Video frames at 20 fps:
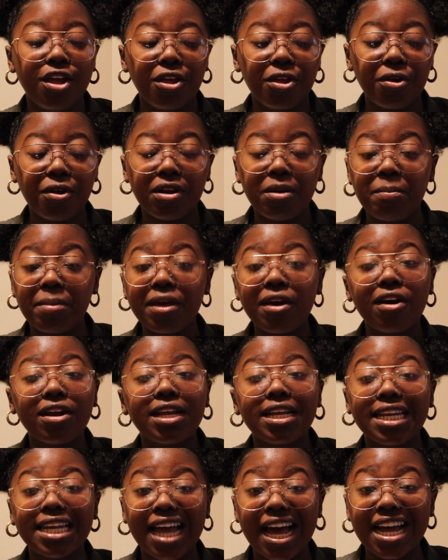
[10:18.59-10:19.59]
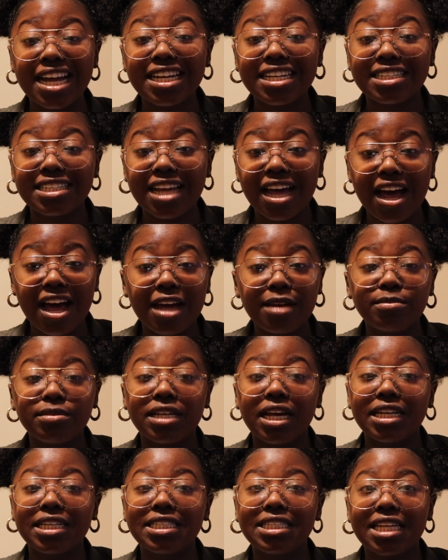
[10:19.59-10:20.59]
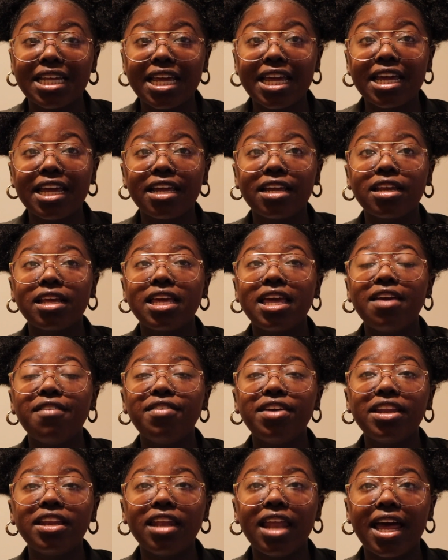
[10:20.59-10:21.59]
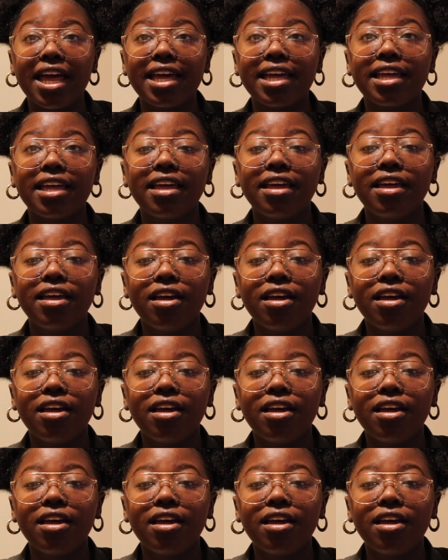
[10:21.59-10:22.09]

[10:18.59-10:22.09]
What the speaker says: You're going to be on it 9 times out of 10, even like